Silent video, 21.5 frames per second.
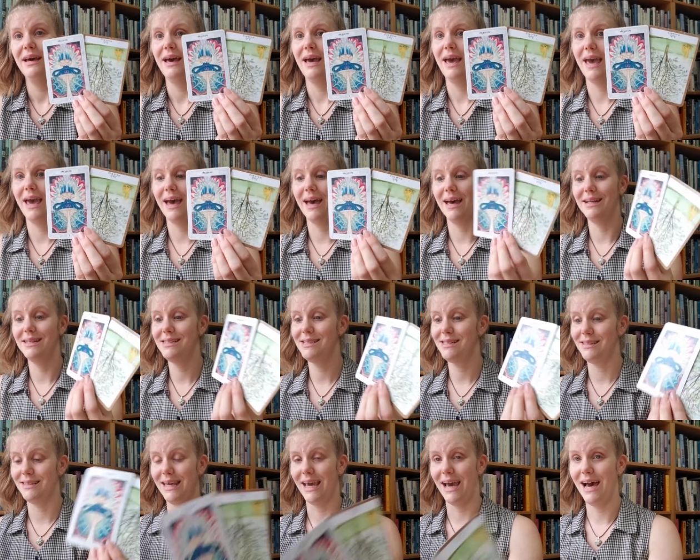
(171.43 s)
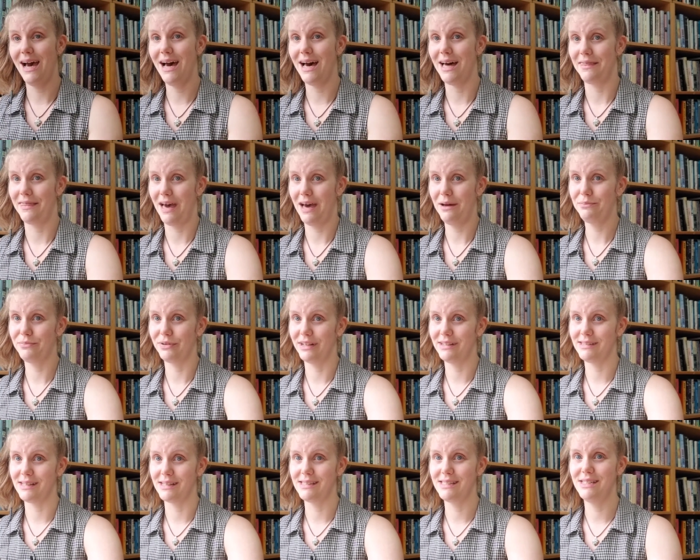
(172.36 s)
And yeah, that
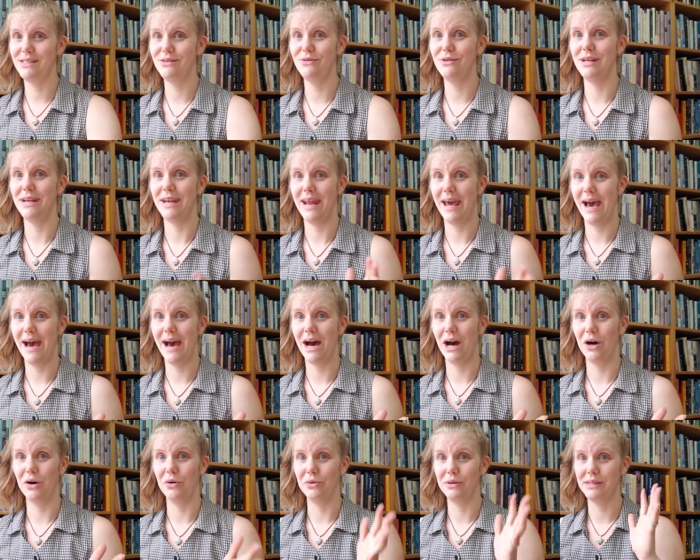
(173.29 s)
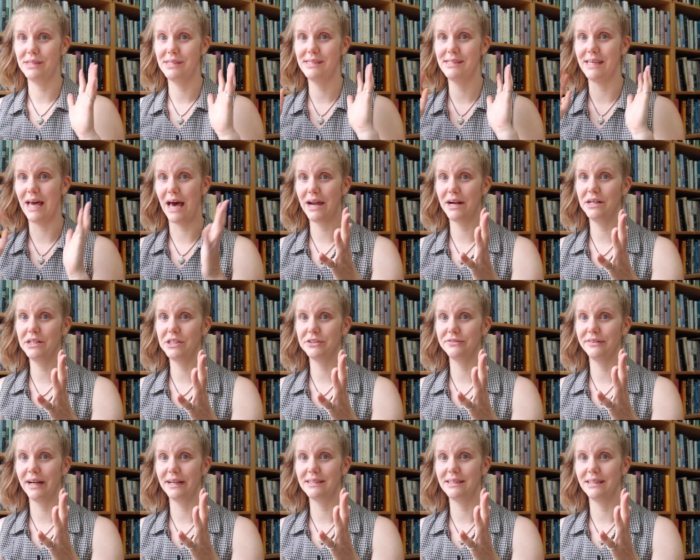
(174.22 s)
brings us to now. It's Saturn
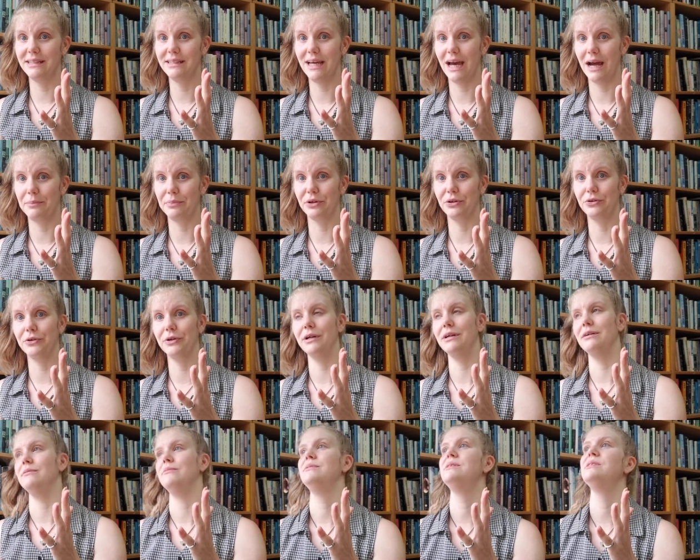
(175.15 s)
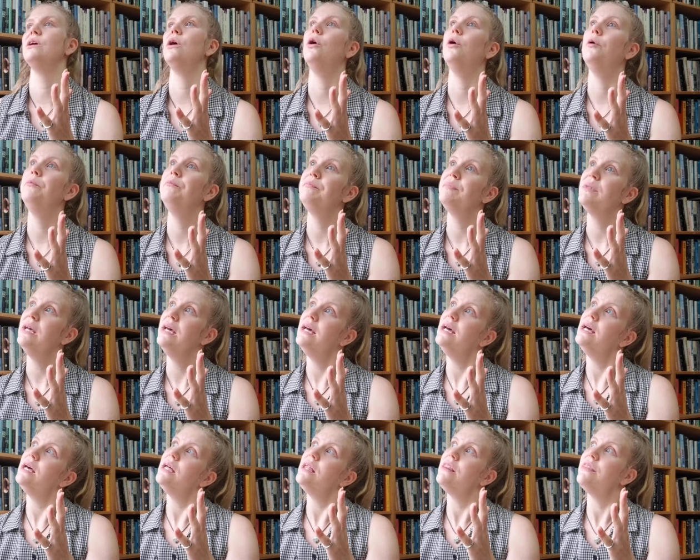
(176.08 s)
directing Capricorn. So
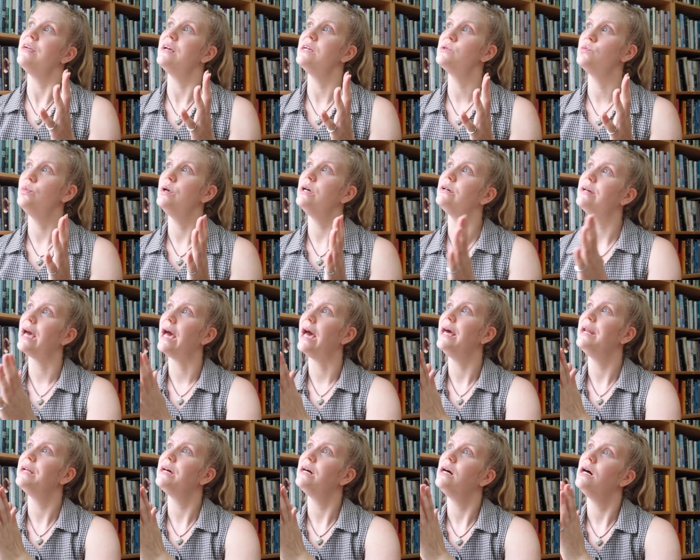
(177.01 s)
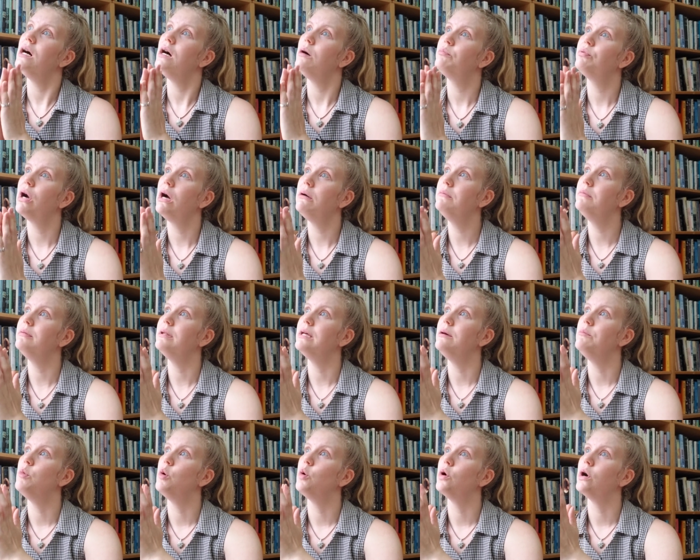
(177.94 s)
things will get
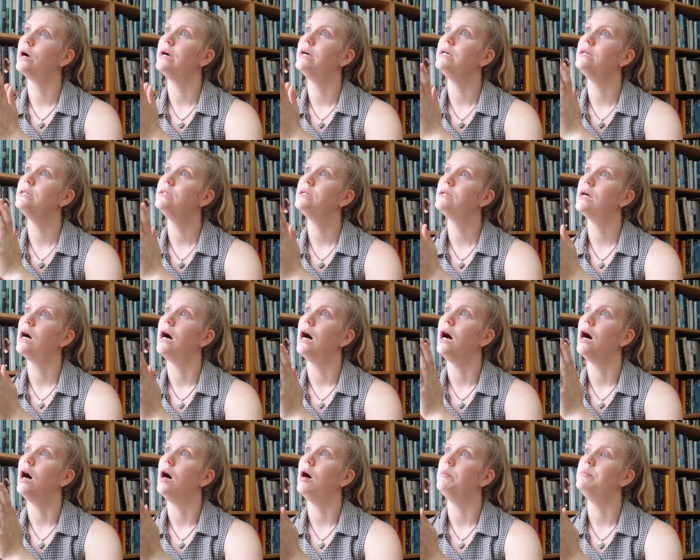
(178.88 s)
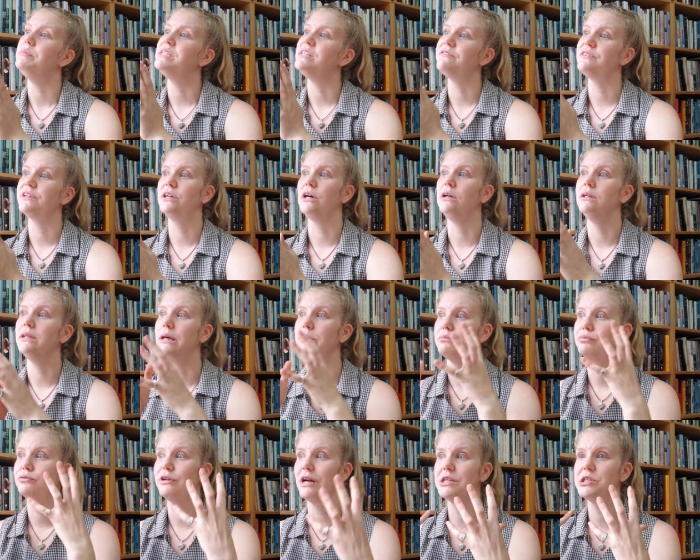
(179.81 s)
probably more um, difficult
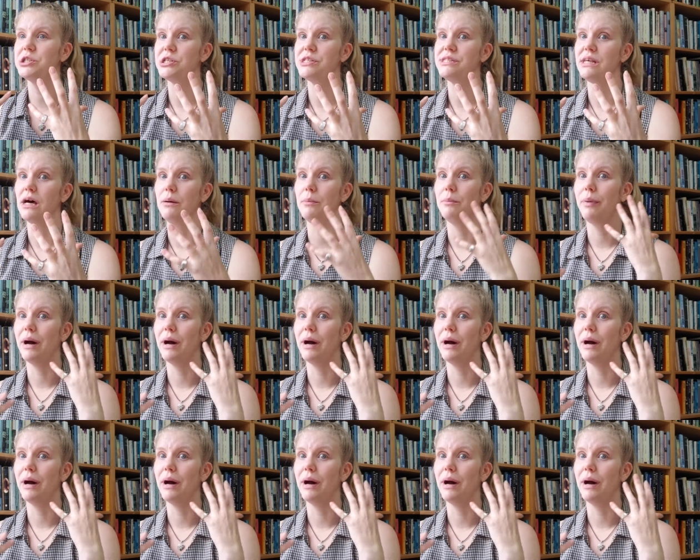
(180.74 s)
and pressuresome,